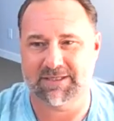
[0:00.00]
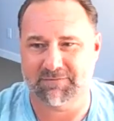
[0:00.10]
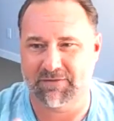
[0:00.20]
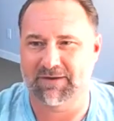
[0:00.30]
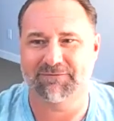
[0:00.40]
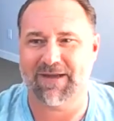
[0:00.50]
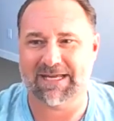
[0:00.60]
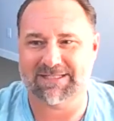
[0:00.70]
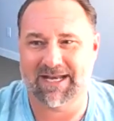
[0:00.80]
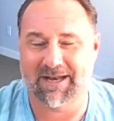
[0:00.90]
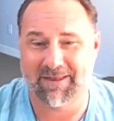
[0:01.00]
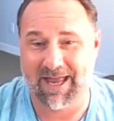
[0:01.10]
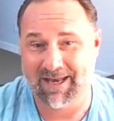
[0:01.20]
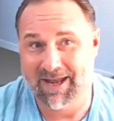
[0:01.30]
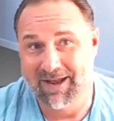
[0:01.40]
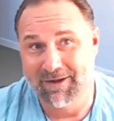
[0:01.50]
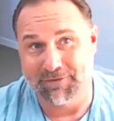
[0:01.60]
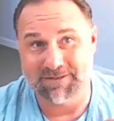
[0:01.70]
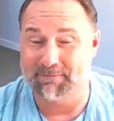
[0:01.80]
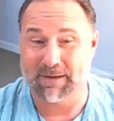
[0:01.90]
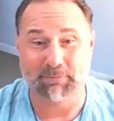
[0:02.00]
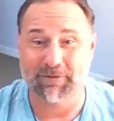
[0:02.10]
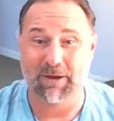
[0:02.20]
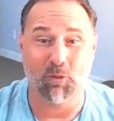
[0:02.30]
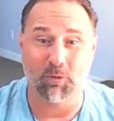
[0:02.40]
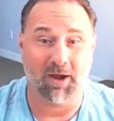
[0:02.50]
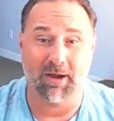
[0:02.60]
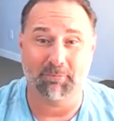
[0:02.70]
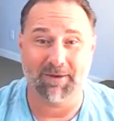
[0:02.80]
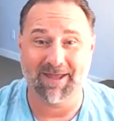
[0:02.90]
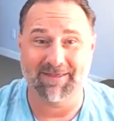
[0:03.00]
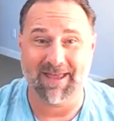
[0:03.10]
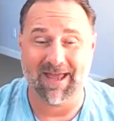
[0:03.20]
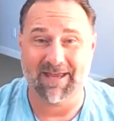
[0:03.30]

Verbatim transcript: It's very fascinating. that for some people, they won't comprehend that.